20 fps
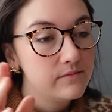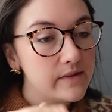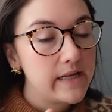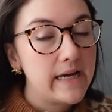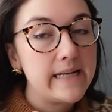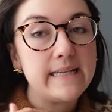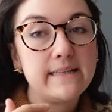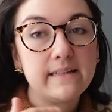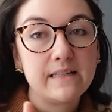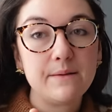
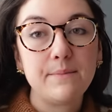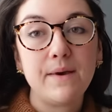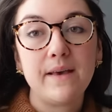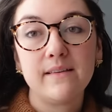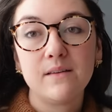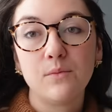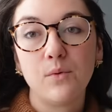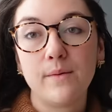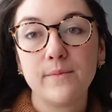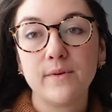I need to commit
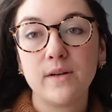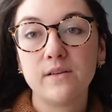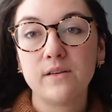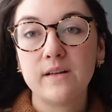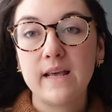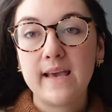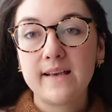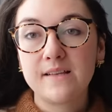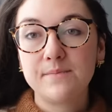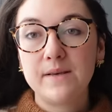to what I'm going to
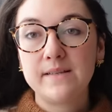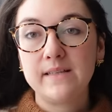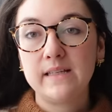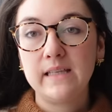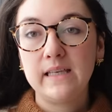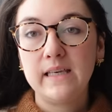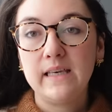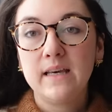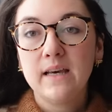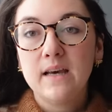do next,
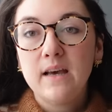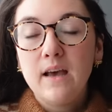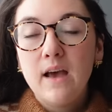basically.